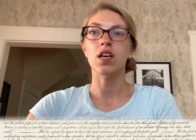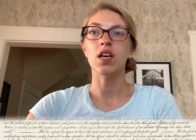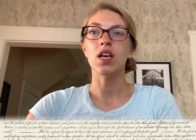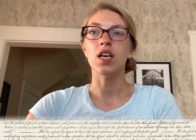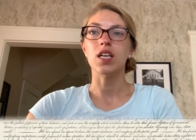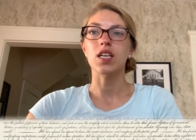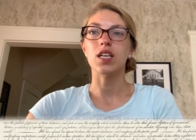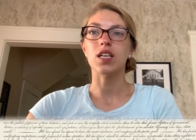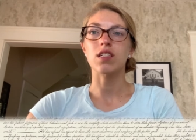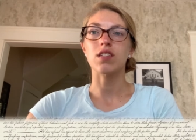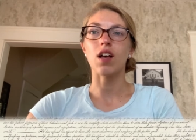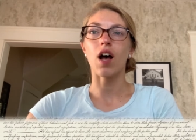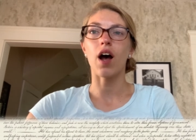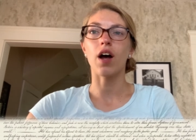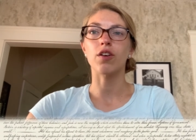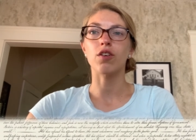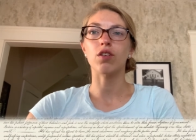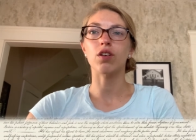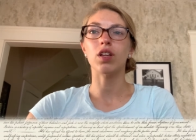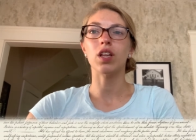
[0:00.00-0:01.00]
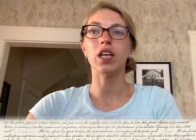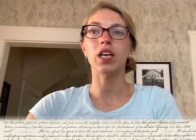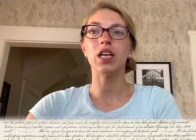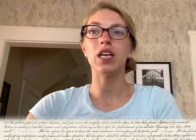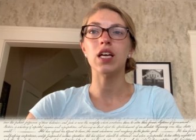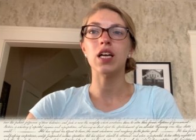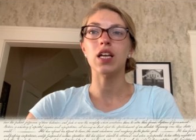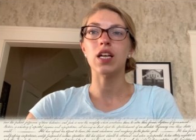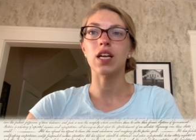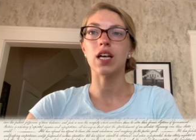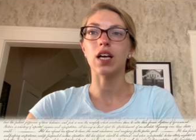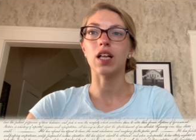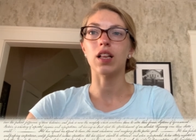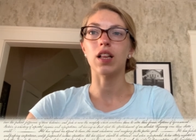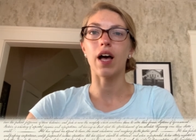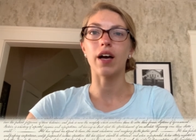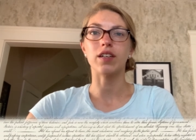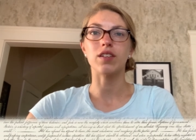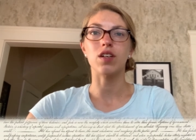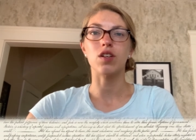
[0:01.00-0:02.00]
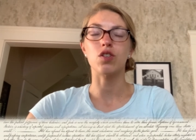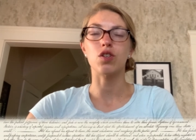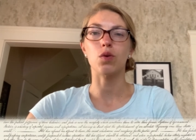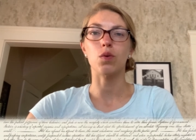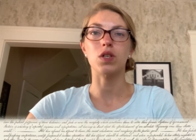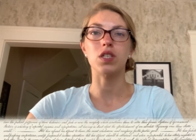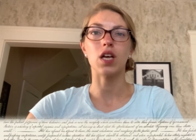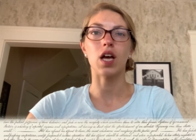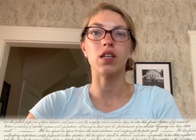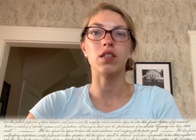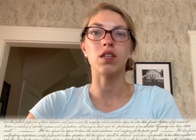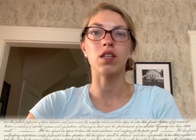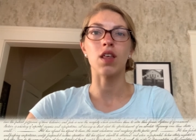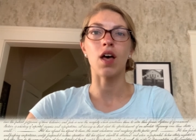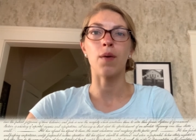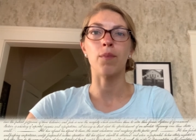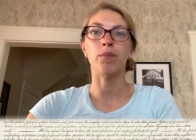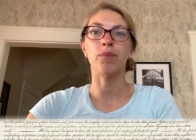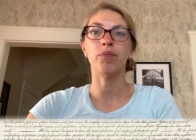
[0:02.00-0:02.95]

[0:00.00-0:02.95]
he has utterly neglected to attend to them.